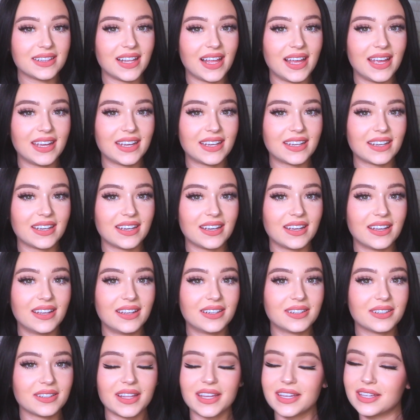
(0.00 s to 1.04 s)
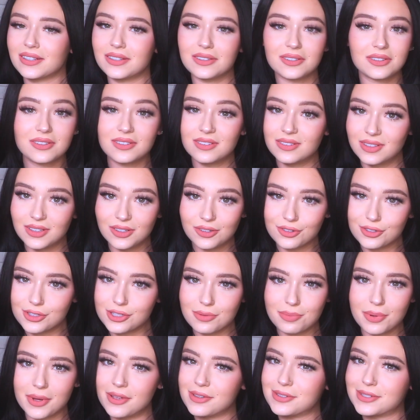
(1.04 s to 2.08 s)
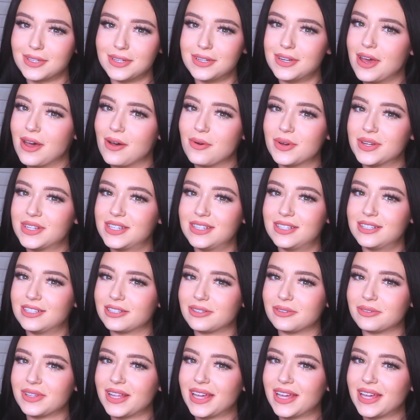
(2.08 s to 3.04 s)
Like you're like, you're supposed to know what to do.